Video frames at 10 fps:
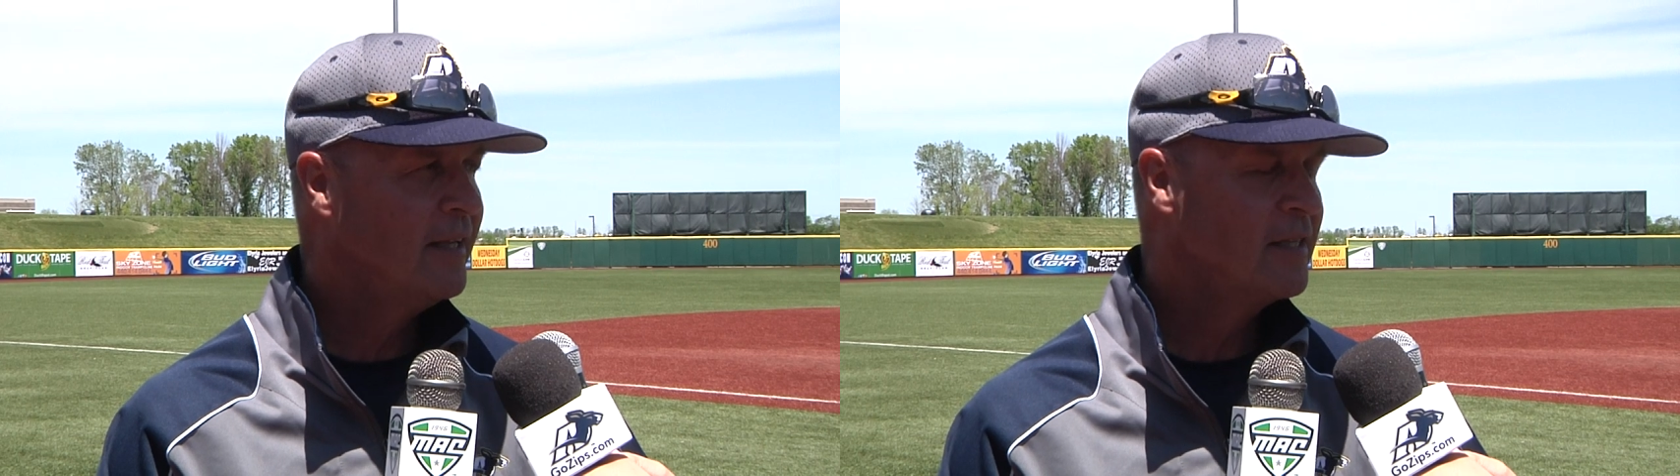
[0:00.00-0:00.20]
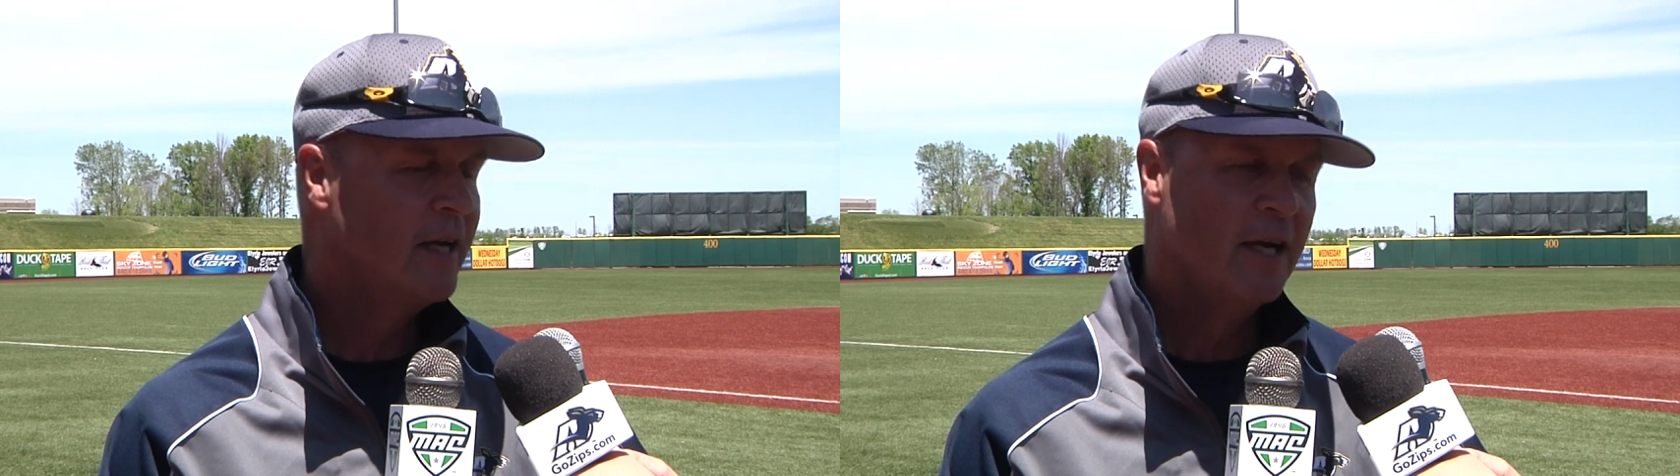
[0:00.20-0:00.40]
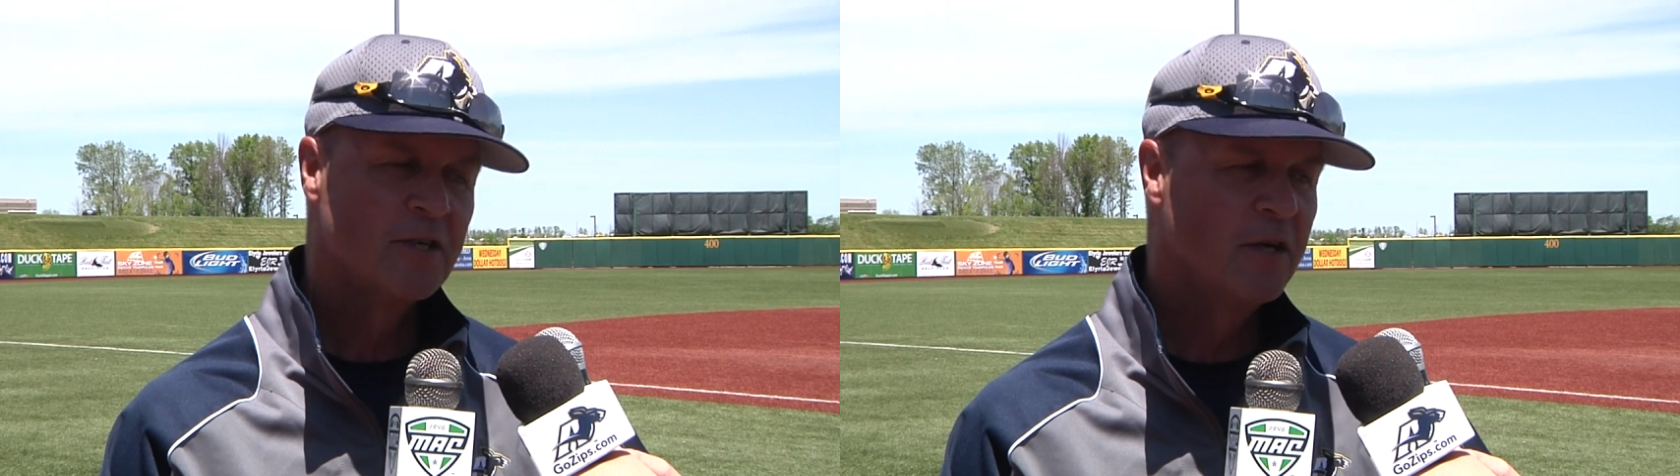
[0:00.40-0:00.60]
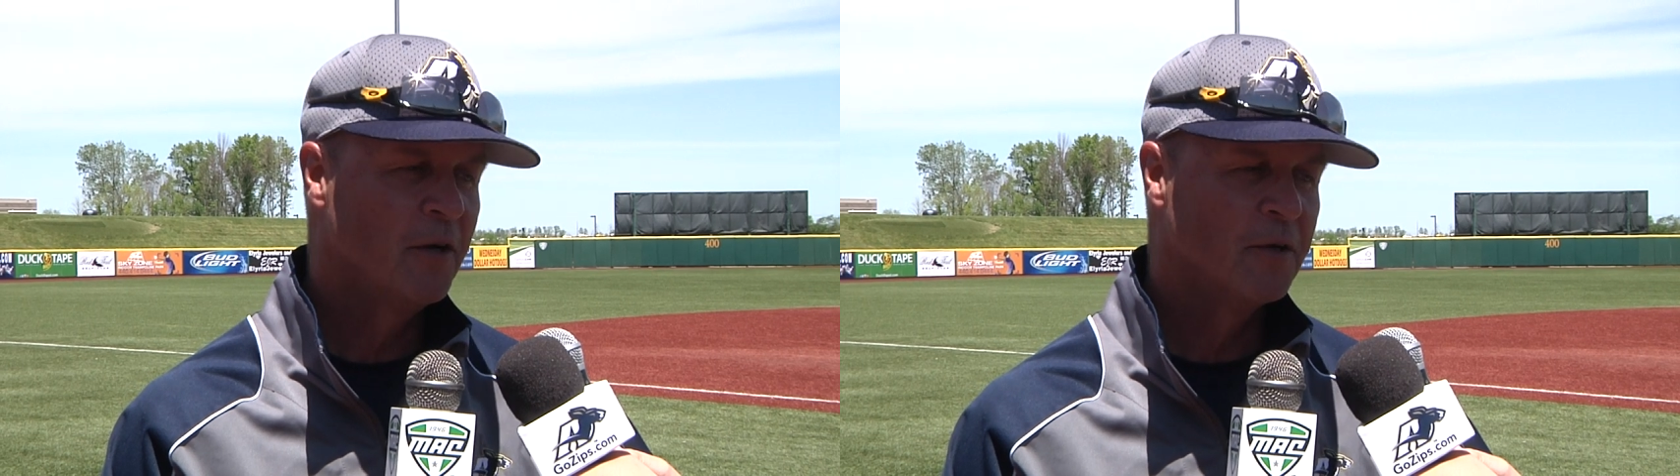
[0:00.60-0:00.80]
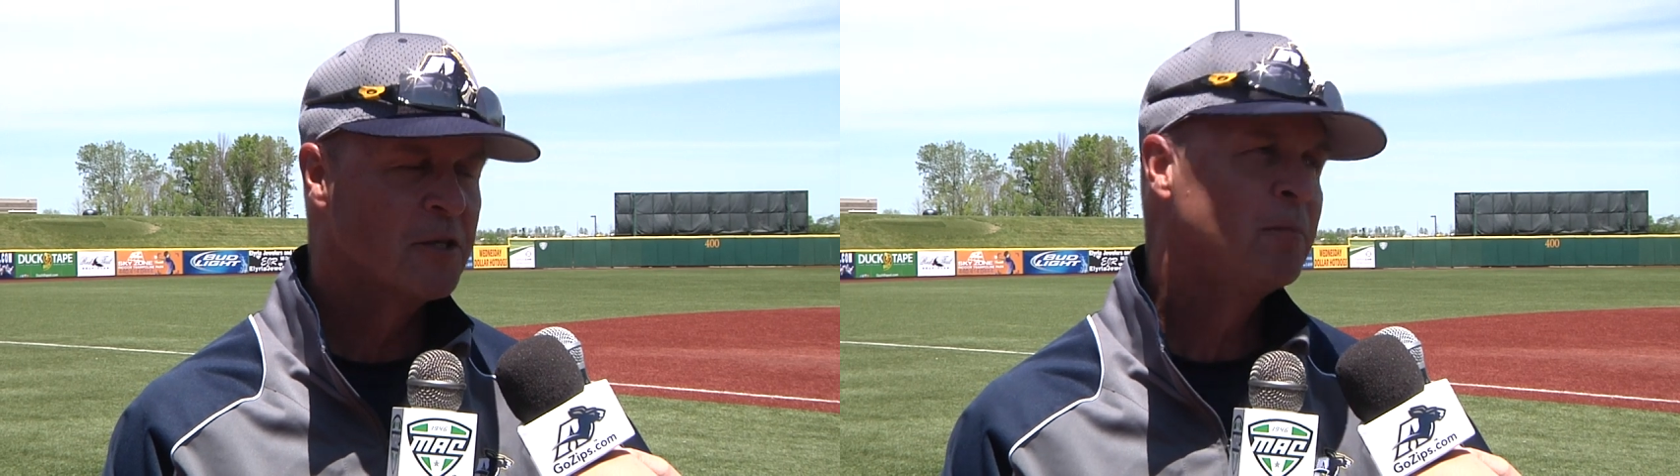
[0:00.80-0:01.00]
These guys
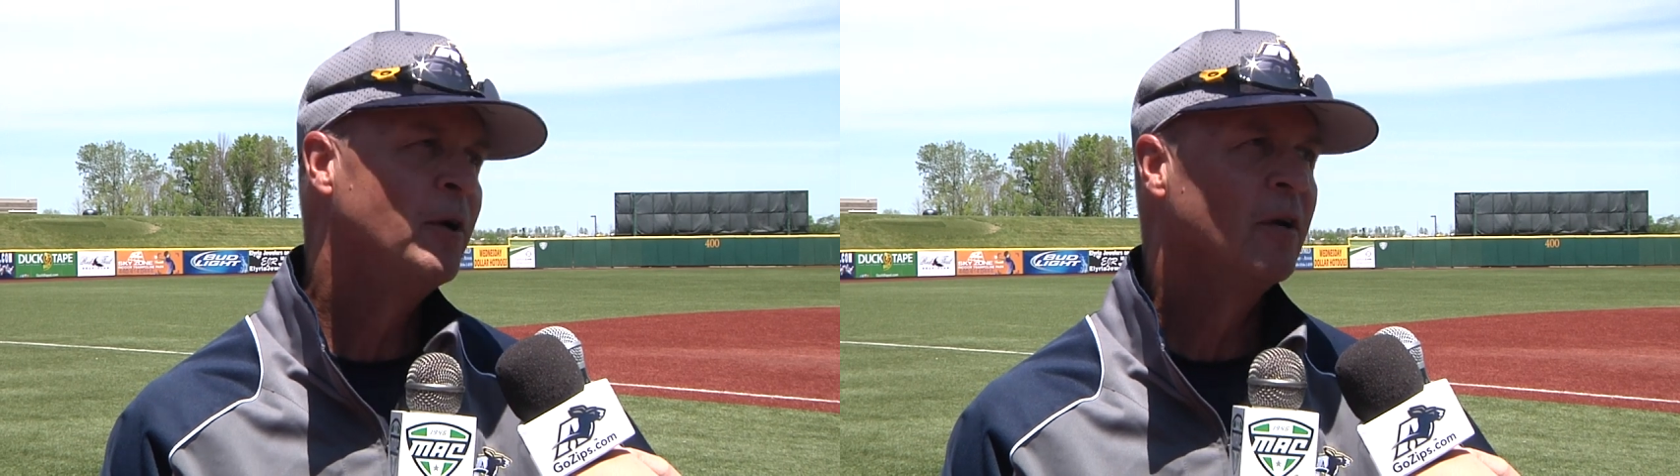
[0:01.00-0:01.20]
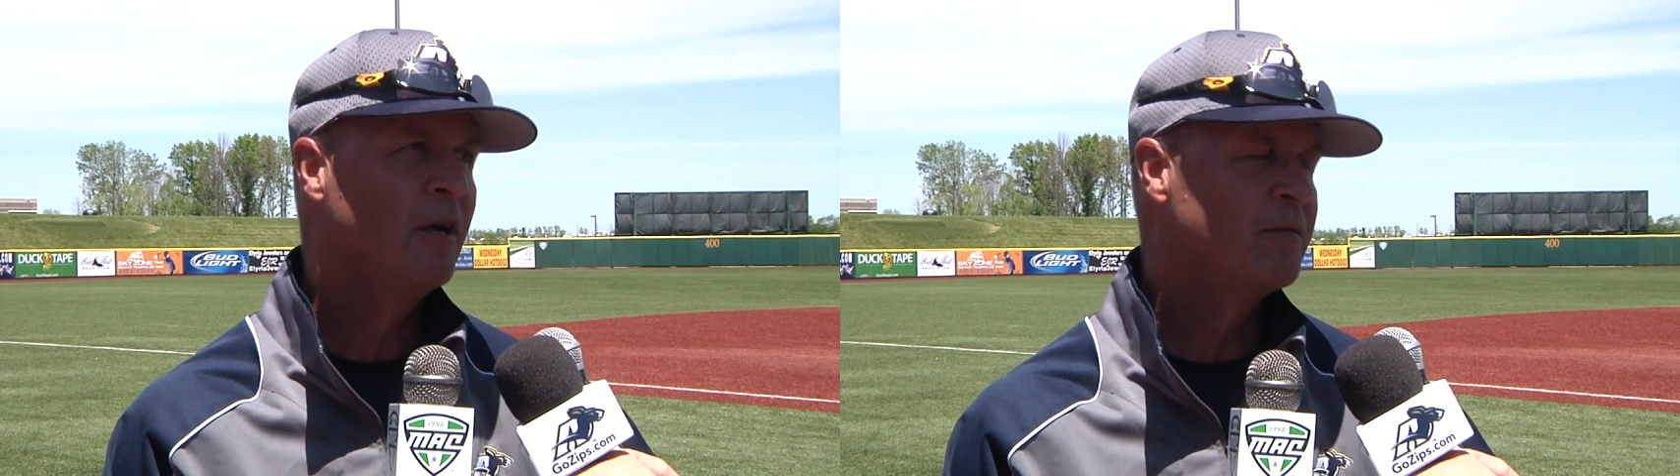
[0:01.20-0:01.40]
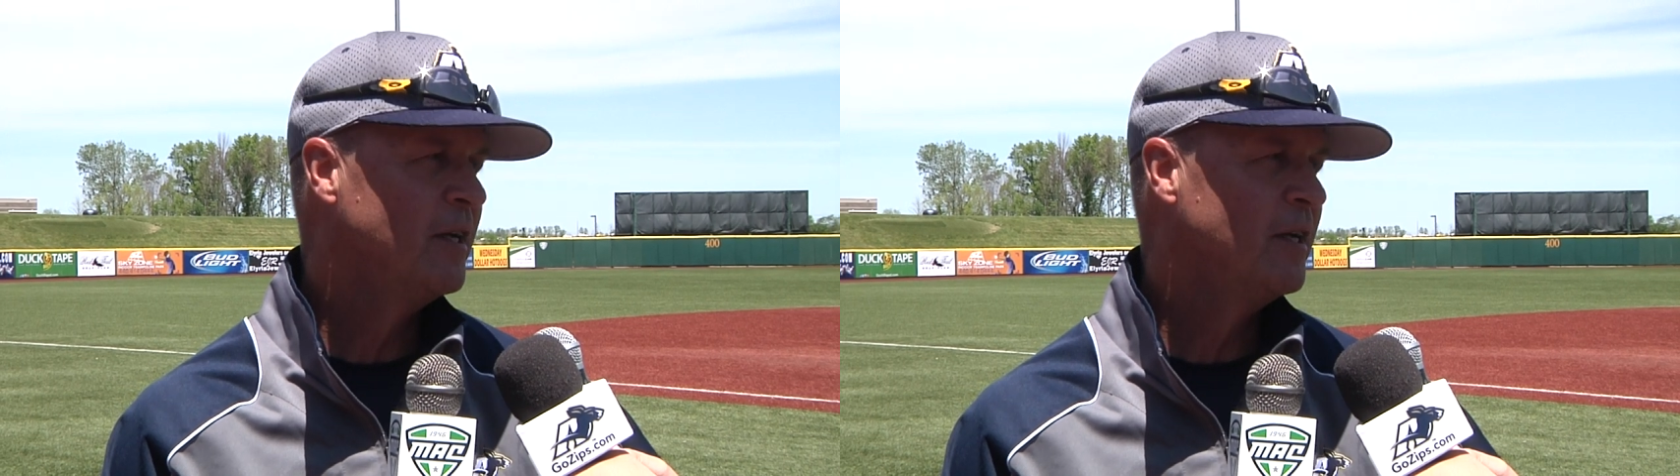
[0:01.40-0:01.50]
know they're smart enough